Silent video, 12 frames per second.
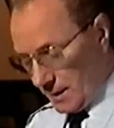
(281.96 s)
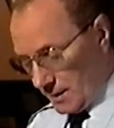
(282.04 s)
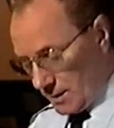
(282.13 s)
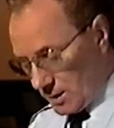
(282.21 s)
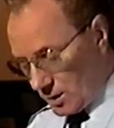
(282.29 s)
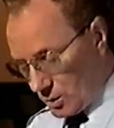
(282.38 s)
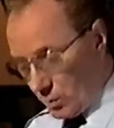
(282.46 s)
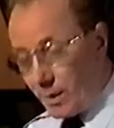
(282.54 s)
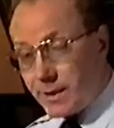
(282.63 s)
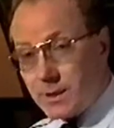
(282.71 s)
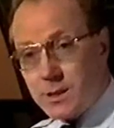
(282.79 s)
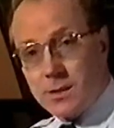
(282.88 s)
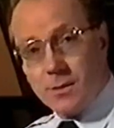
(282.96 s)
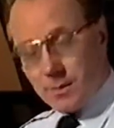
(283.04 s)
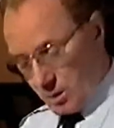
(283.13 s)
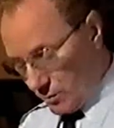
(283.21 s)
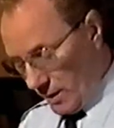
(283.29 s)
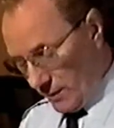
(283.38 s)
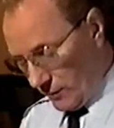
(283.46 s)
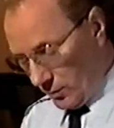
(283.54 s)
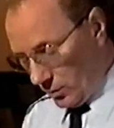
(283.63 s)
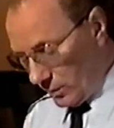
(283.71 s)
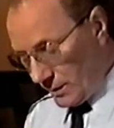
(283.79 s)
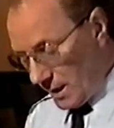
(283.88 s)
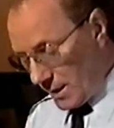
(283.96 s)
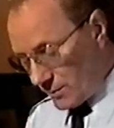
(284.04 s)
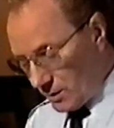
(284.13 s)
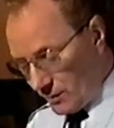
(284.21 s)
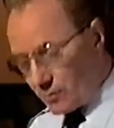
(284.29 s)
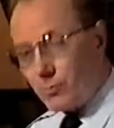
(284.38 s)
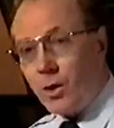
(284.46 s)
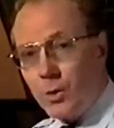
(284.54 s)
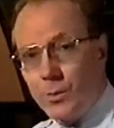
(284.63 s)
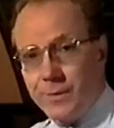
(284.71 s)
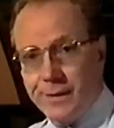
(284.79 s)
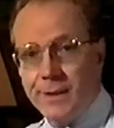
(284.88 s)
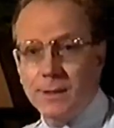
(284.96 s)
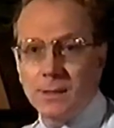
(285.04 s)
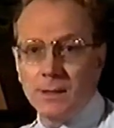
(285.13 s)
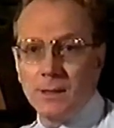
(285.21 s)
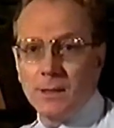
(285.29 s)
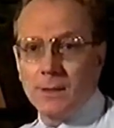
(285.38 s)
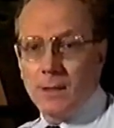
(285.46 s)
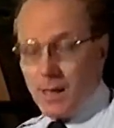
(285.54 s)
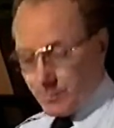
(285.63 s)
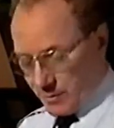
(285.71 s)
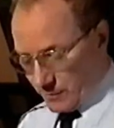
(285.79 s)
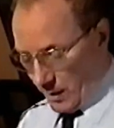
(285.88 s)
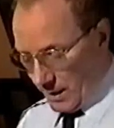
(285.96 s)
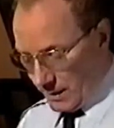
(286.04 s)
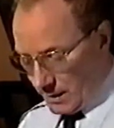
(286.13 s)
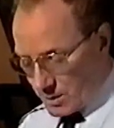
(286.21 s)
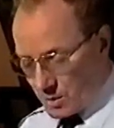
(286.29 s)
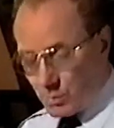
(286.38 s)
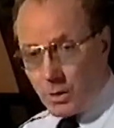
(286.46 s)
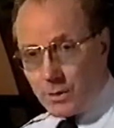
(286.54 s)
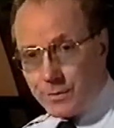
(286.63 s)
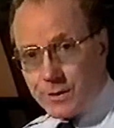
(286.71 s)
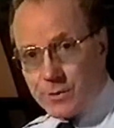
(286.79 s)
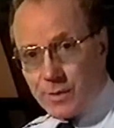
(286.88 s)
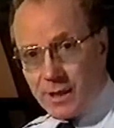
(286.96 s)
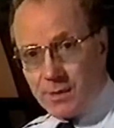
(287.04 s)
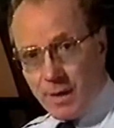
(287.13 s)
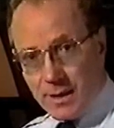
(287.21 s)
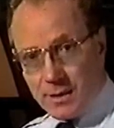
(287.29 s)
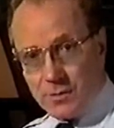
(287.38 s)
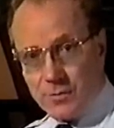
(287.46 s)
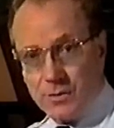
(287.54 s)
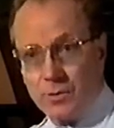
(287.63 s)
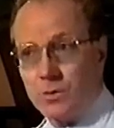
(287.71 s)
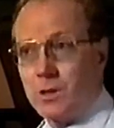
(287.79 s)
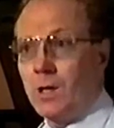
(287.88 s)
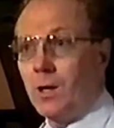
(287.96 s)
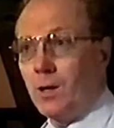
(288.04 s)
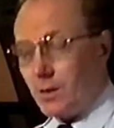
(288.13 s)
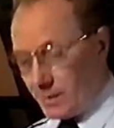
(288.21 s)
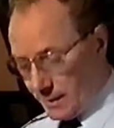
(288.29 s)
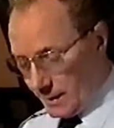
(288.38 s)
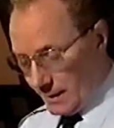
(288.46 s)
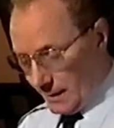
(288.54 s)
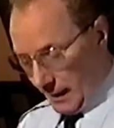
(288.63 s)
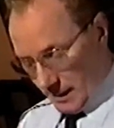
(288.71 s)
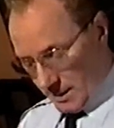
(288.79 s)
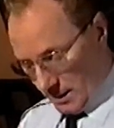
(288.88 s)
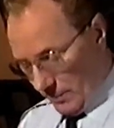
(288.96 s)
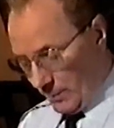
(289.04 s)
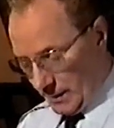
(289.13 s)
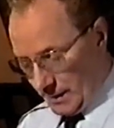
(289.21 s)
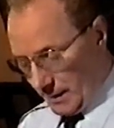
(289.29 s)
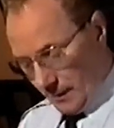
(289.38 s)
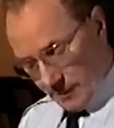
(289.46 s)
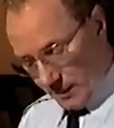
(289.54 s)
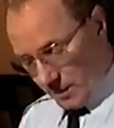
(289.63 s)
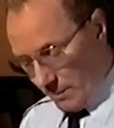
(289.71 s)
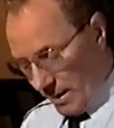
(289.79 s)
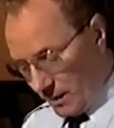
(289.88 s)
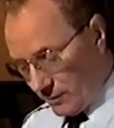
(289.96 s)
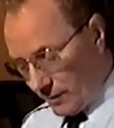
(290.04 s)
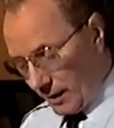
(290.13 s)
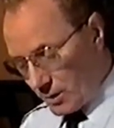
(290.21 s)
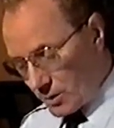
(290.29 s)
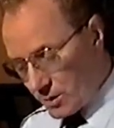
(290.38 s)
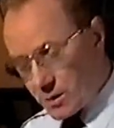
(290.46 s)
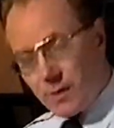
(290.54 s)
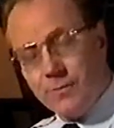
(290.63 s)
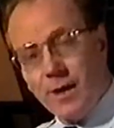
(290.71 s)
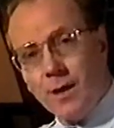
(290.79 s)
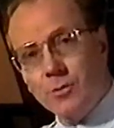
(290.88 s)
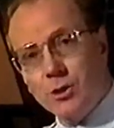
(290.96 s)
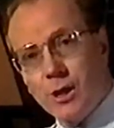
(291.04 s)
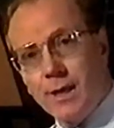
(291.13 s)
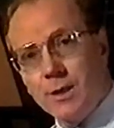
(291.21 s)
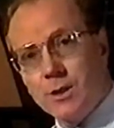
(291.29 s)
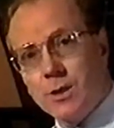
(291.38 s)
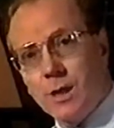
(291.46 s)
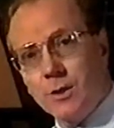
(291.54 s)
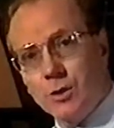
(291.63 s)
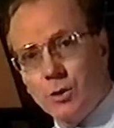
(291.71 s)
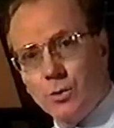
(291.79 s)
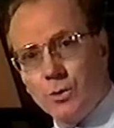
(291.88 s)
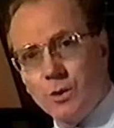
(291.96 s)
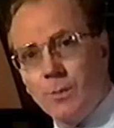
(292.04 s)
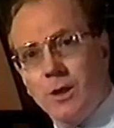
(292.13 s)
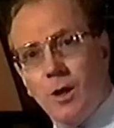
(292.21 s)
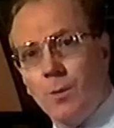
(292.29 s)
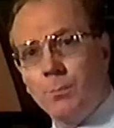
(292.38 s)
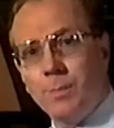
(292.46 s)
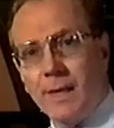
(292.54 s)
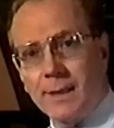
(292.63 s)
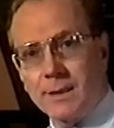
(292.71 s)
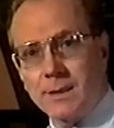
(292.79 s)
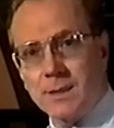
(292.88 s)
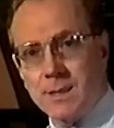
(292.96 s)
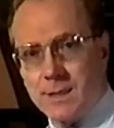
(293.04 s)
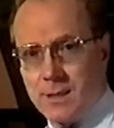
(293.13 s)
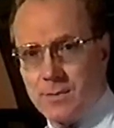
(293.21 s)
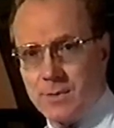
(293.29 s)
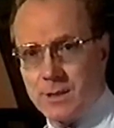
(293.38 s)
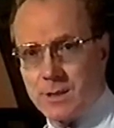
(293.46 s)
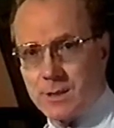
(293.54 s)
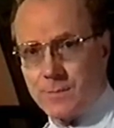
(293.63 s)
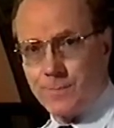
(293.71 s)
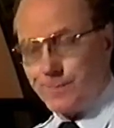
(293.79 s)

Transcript: This is quite straightforward, there is nothing wrong with it, and providing it's the one that's recommended for your car, it's simply that the manufacturers have now changed and call them a compact series.